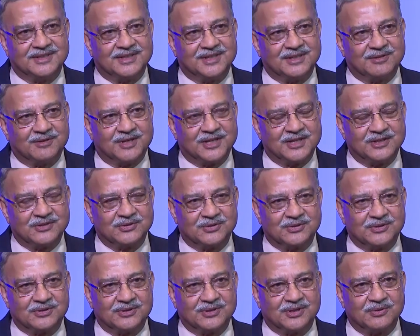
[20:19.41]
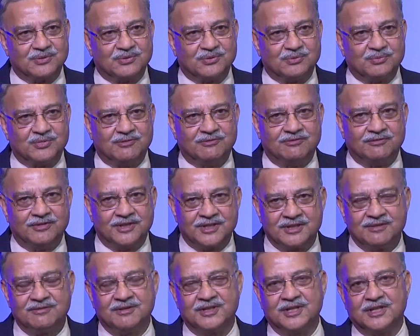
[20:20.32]
advice on how to be
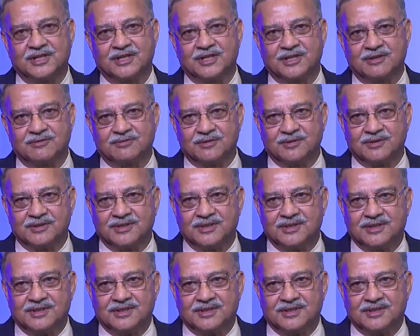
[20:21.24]
very, very careful